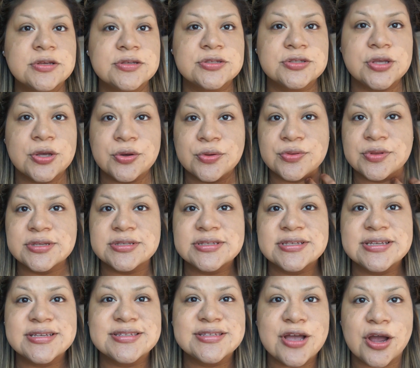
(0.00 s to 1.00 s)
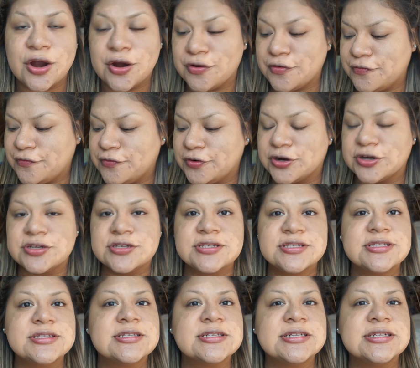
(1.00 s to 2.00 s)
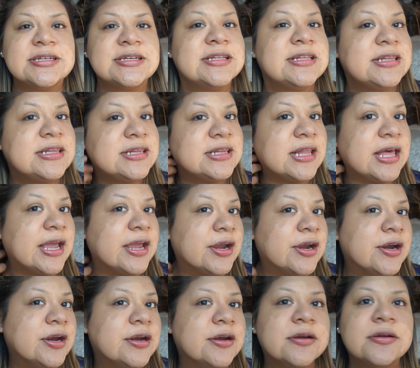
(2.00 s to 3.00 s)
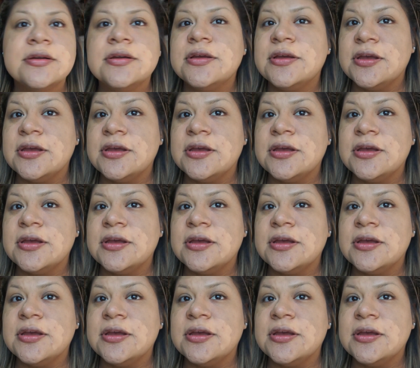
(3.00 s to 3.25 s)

So this is our first layer,